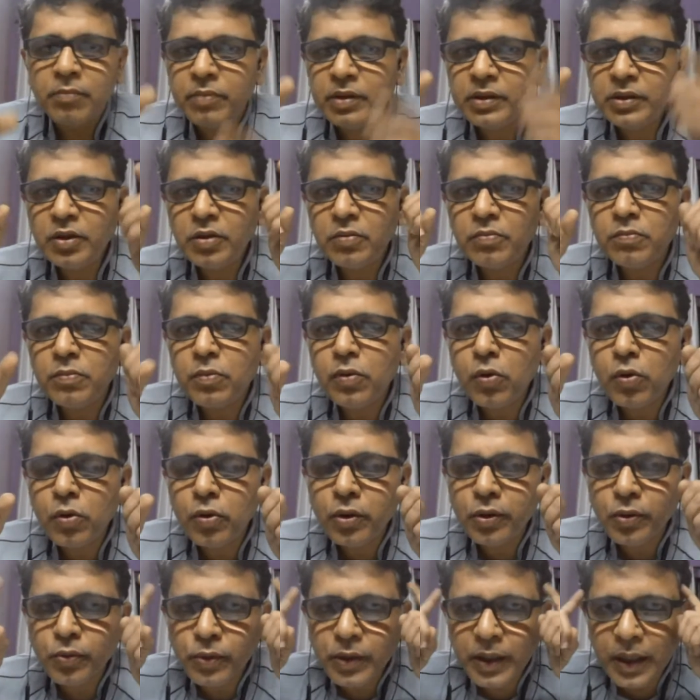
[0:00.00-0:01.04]
But the
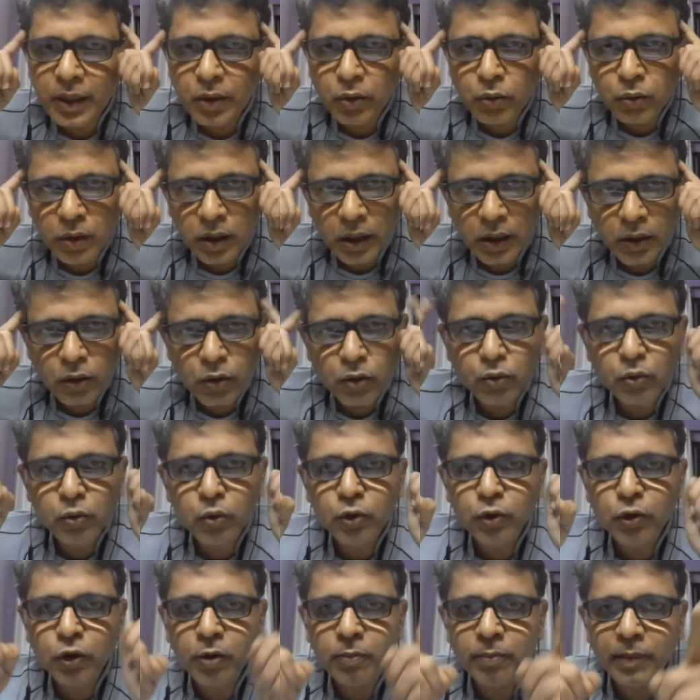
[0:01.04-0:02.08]
more you tend to
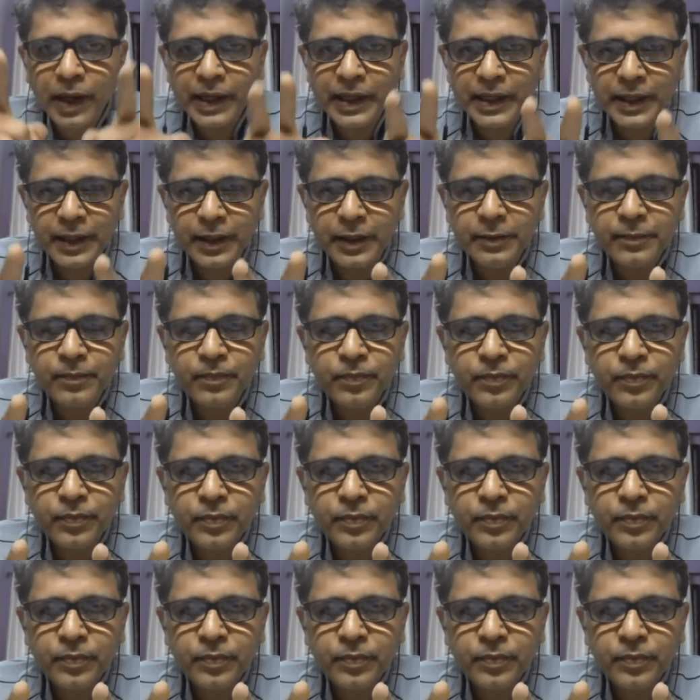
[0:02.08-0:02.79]
control your mind,